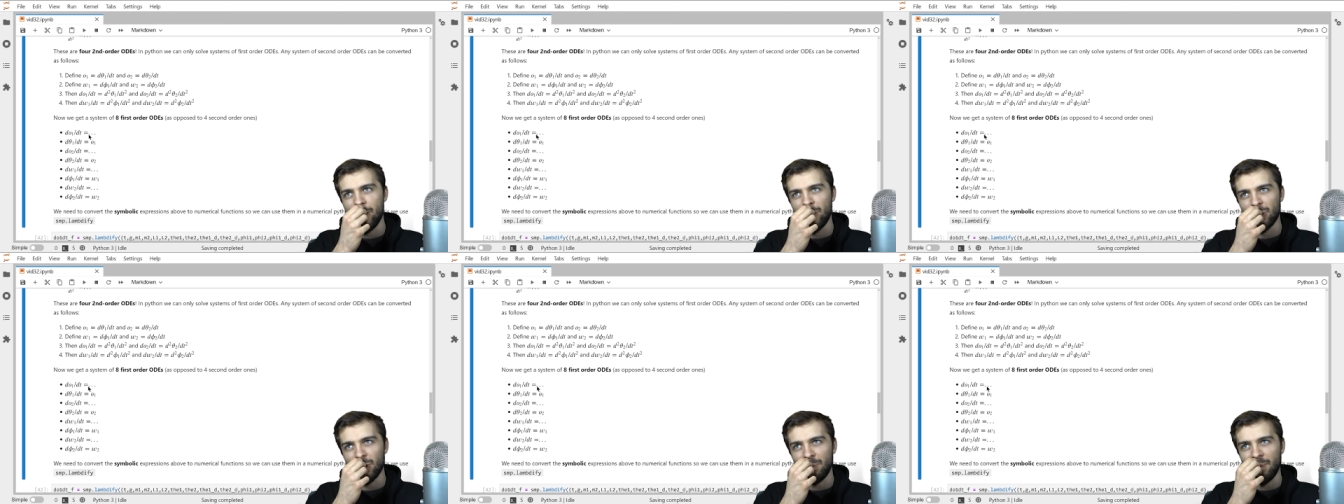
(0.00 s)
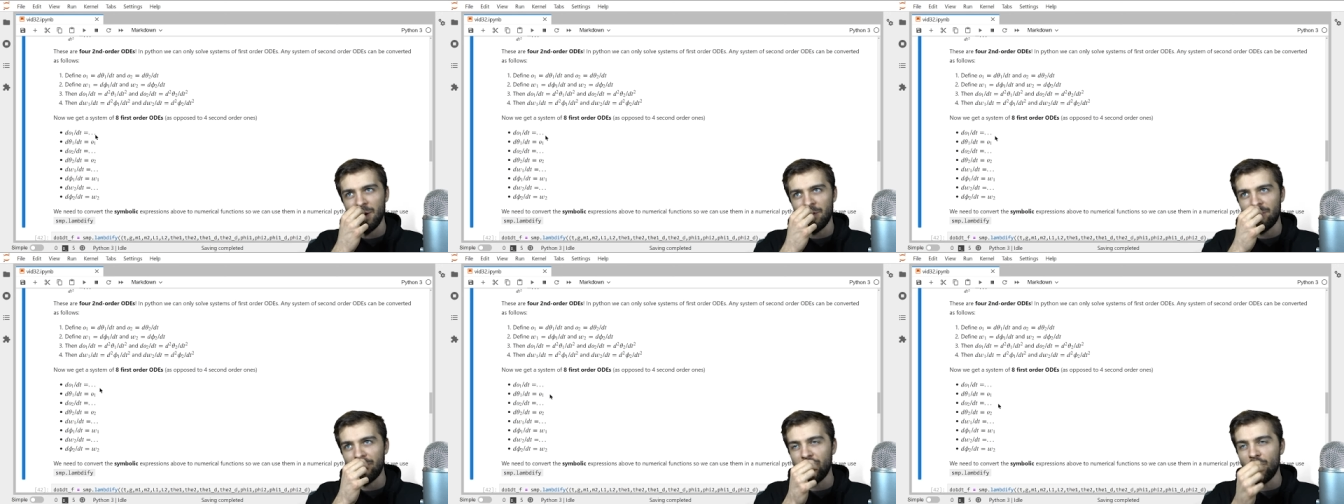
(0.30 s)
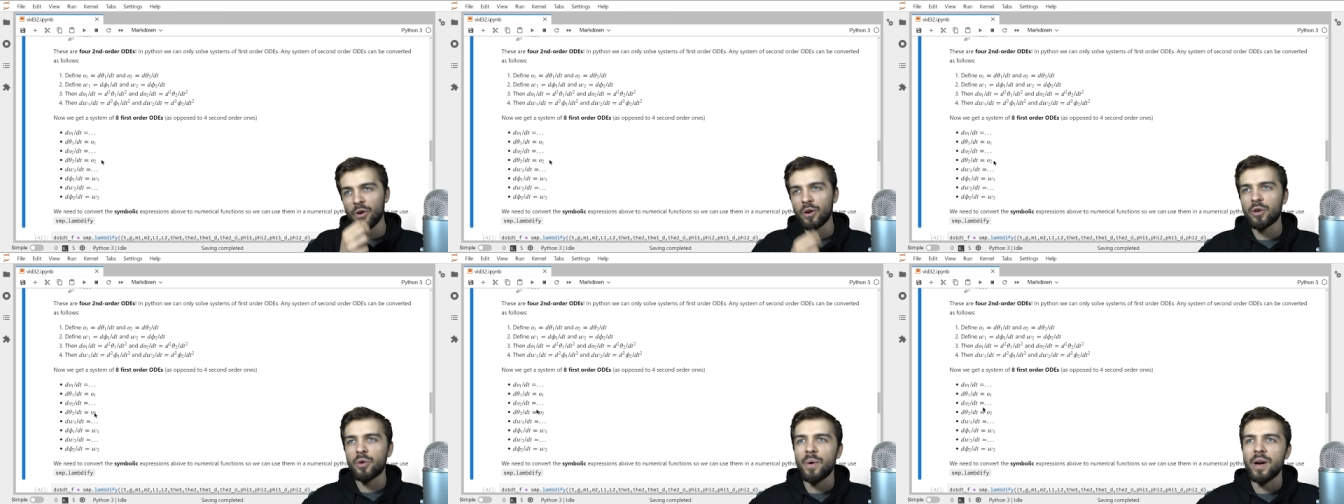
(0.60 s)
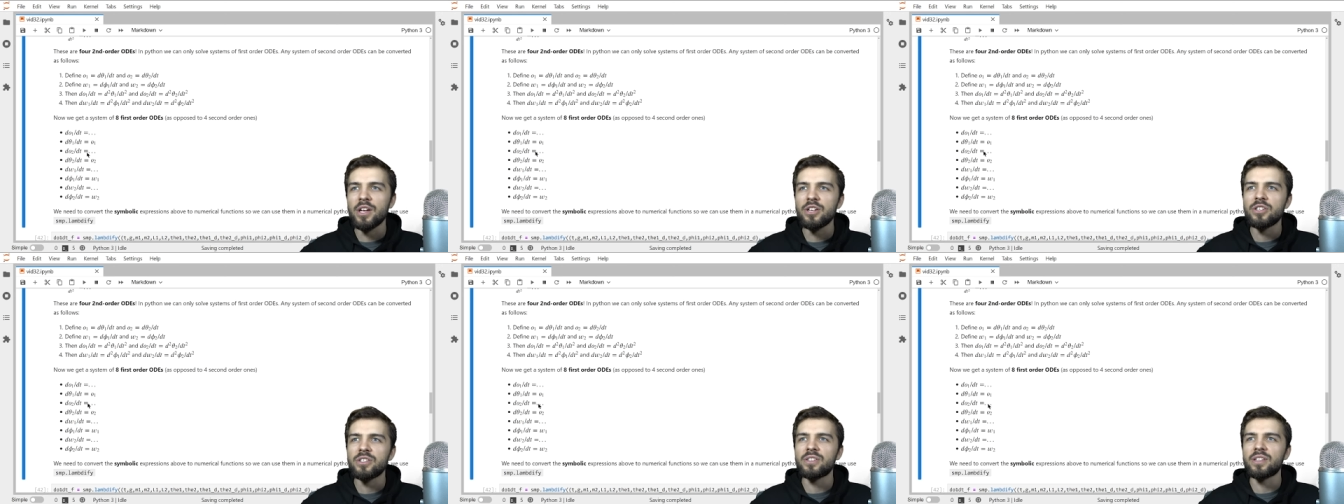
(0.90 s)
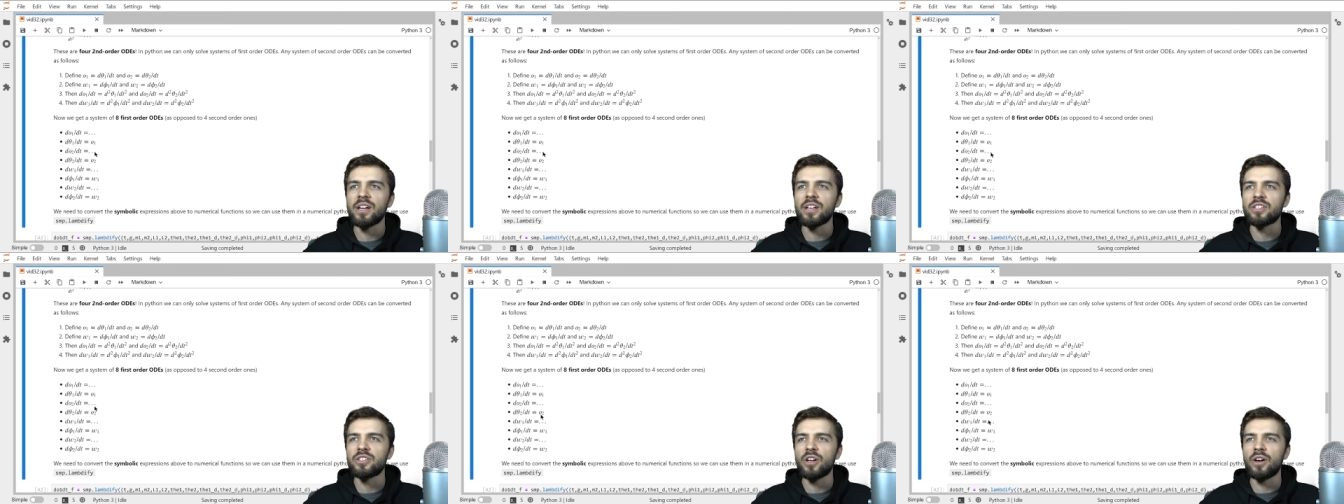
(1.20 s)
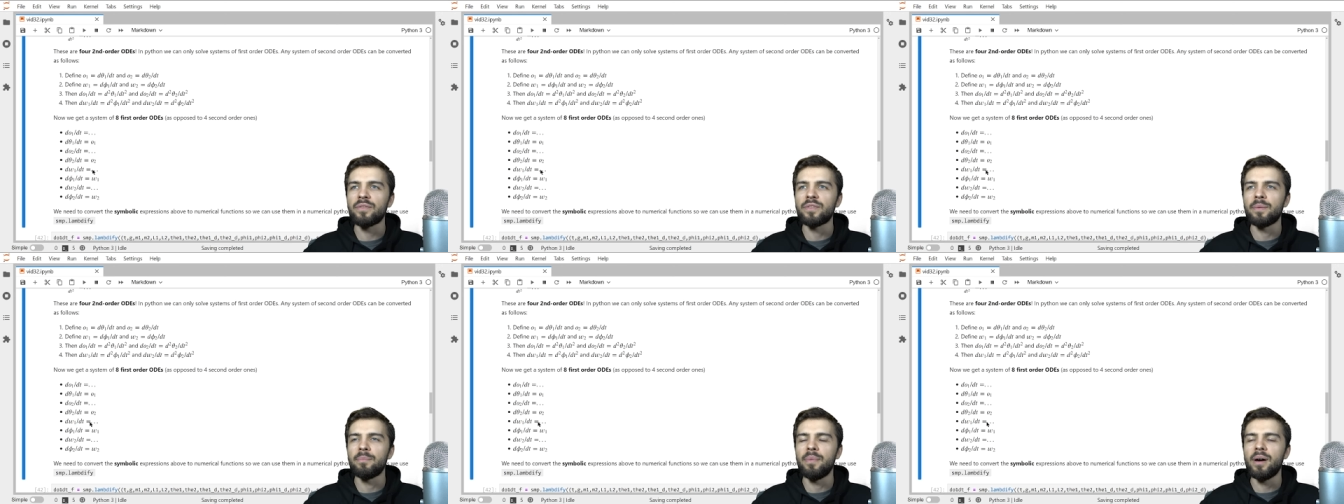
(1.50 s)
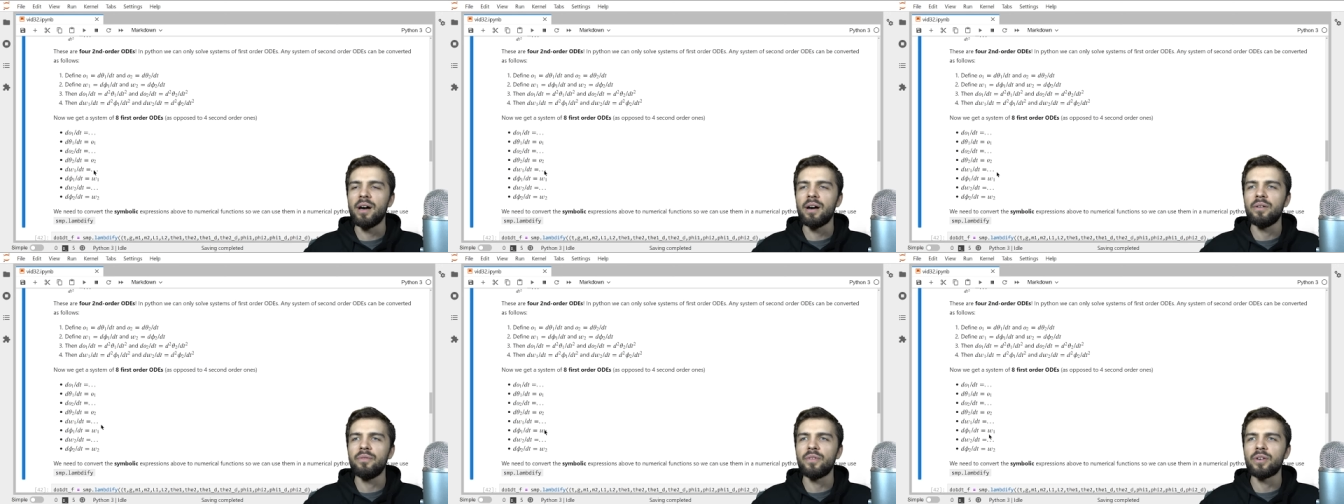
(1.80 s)
So my four equations that I solved
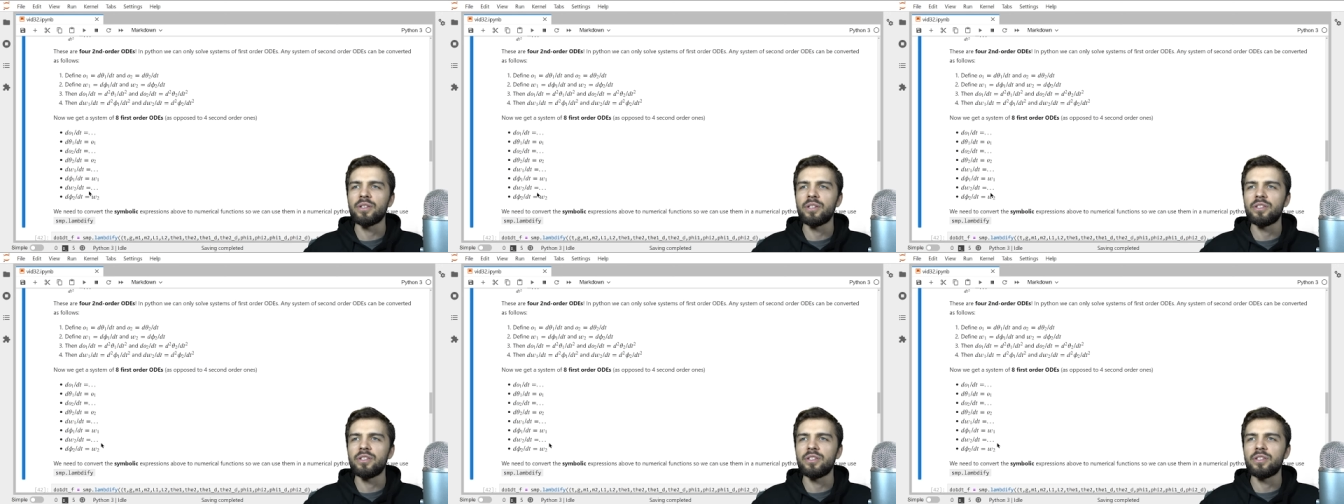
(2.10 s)
above are